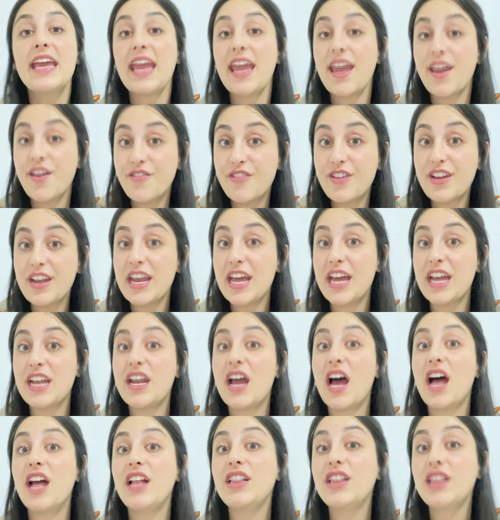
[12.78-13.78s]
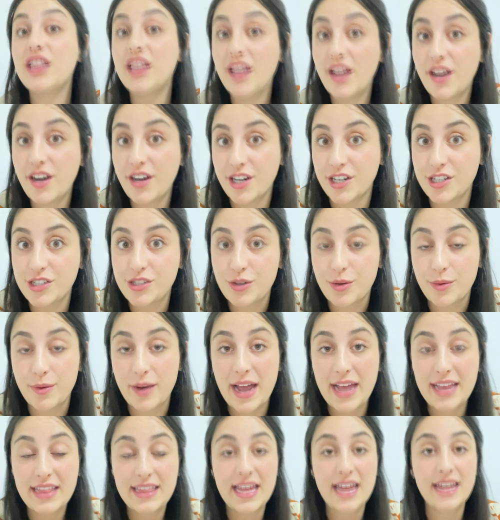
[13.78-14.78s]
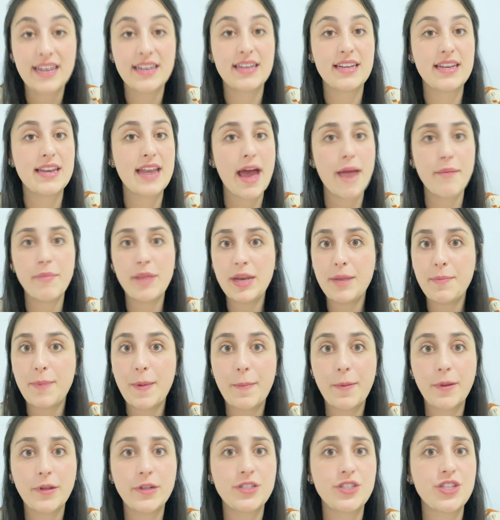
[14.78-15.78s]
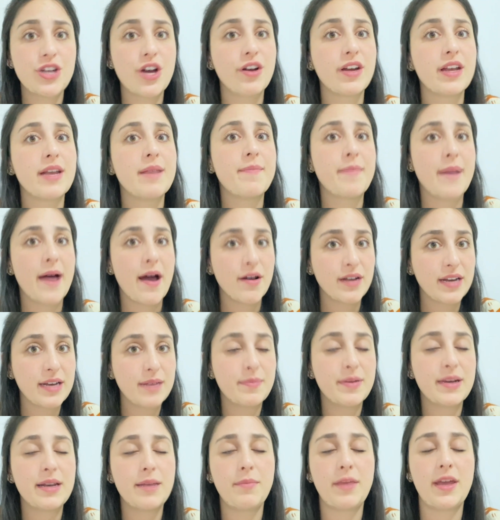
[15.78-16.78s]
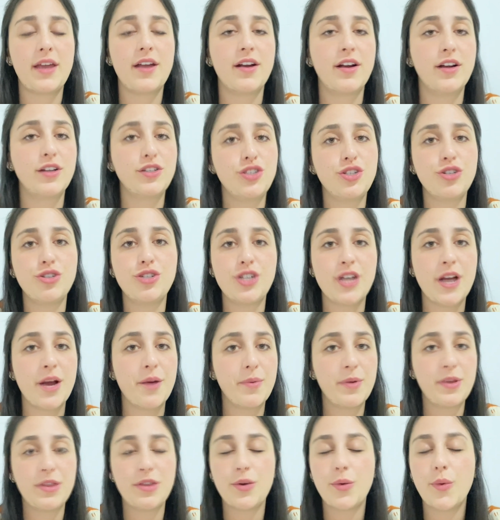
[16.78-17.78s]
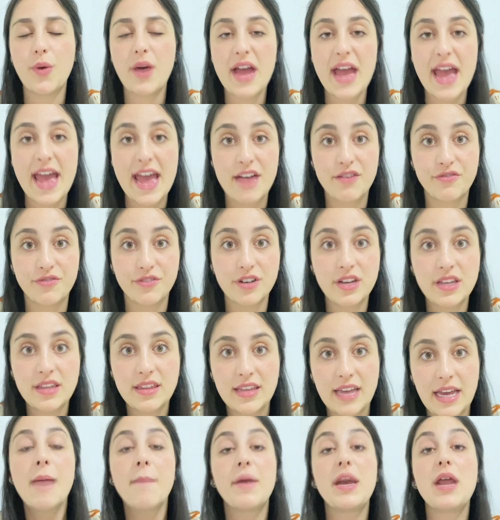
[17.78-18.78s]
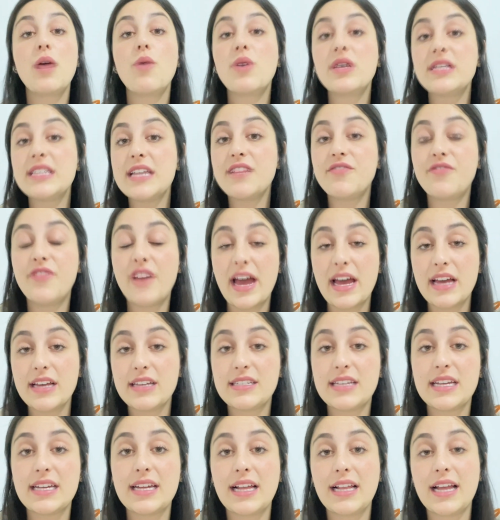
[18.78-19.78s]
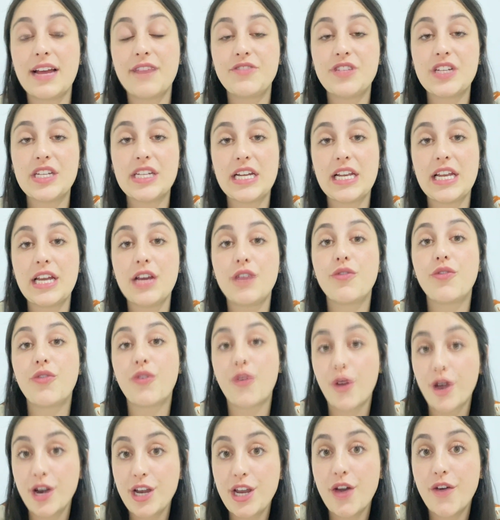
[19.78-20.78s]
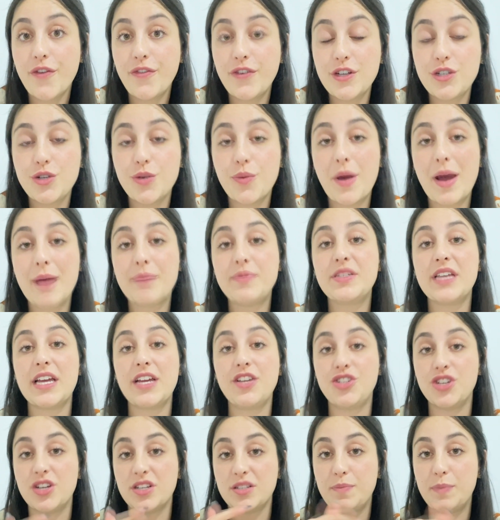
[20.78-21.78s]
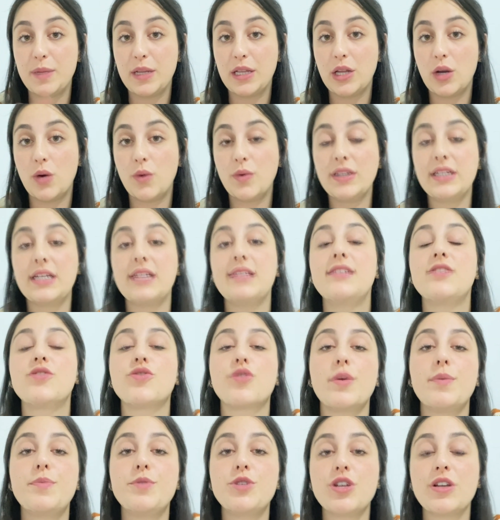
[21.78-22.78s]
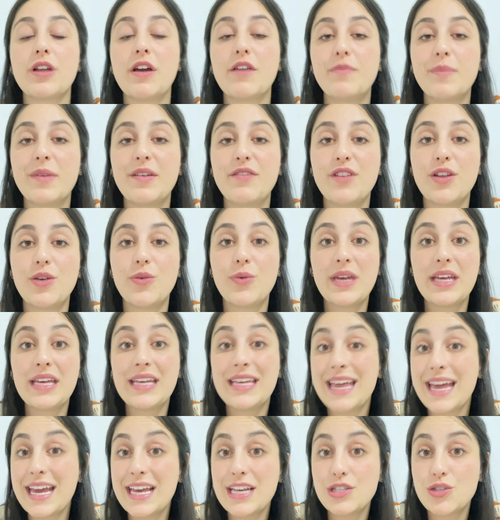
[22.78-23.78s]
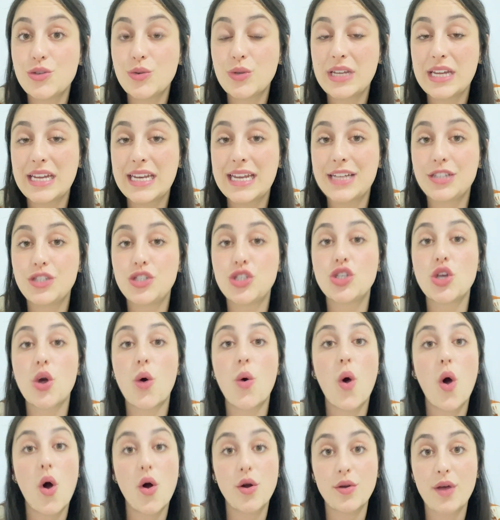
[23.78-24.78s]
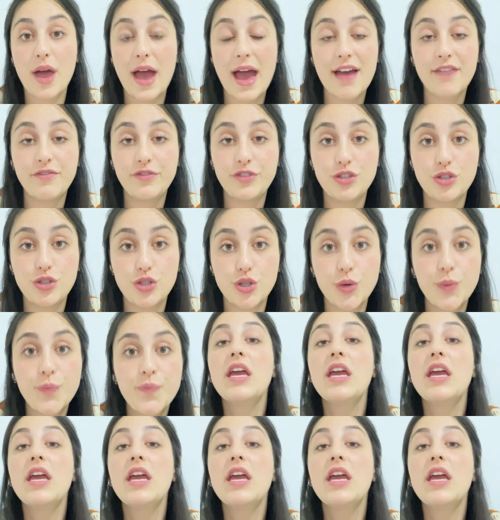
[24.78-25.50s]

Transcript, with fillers: even an alert, all right? That not many people is talking about it, but I'm here to share with you everything. But it was advanced and I left you the link for the official website just below in the description of my video in case you need it. So all you have to do